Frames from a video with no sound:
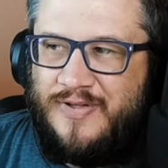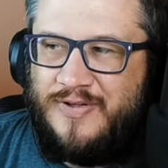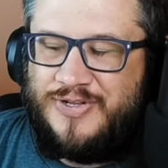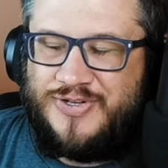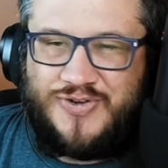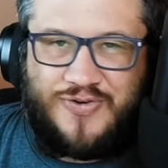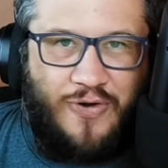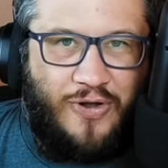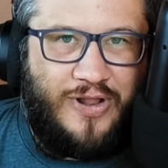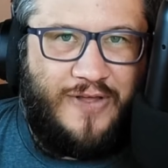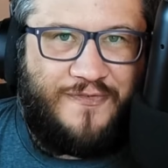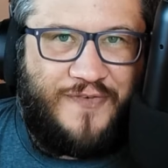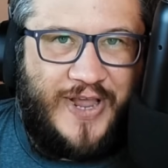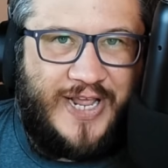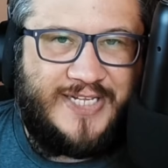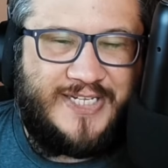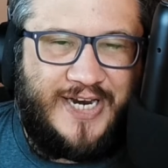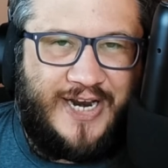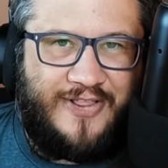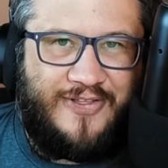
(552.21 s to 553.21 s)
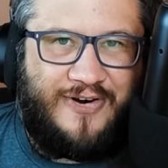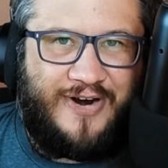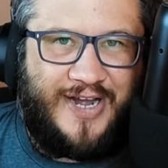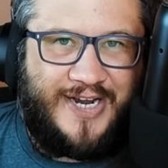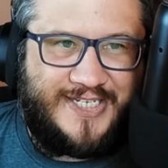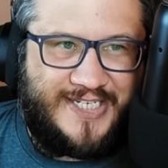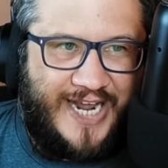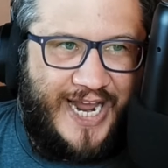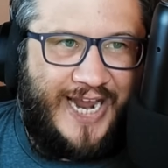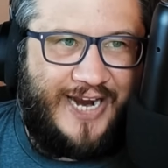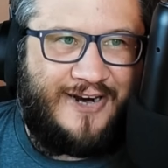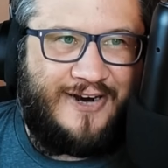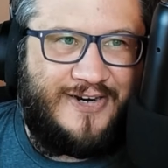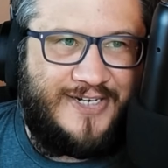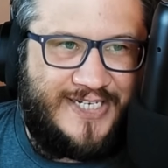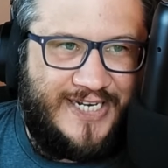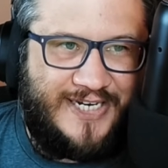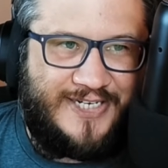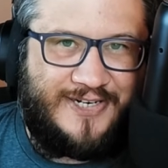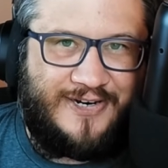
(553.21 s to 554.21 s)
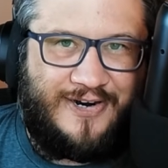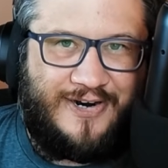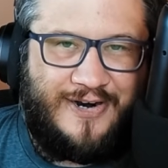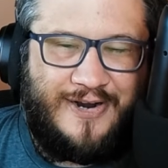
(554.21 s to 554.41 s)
Scroll of Fate is another attacker deter